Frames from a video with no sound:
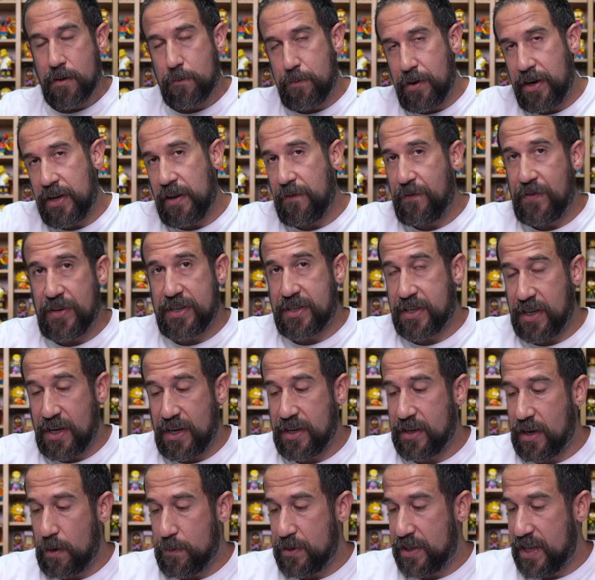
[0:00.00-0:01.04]
But if it
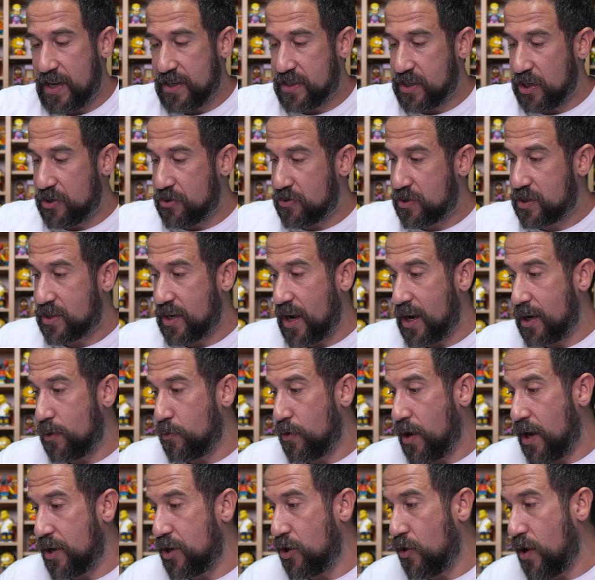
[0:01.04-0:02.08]
did, I mean, that's
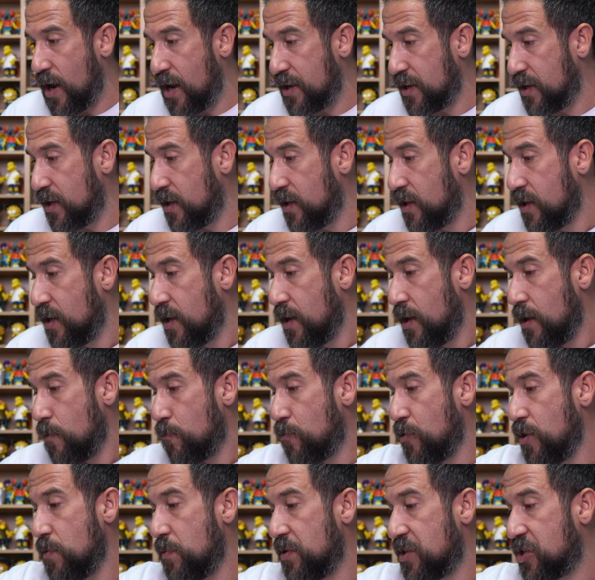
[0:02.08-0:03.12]
understandable. I know how to
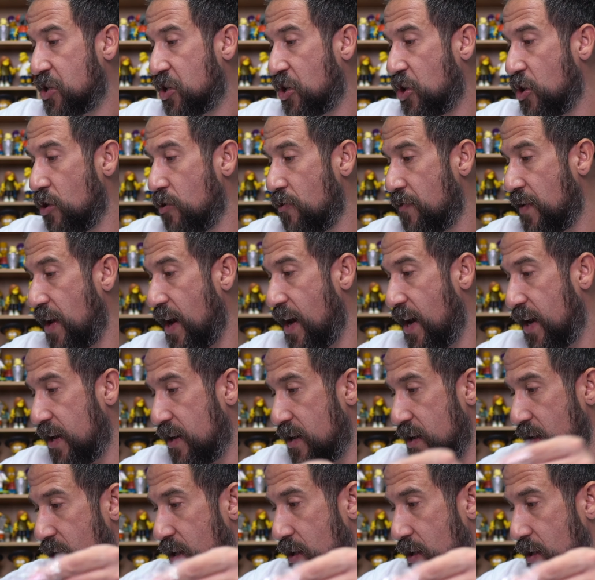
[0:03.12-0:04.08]
pretty much cure that.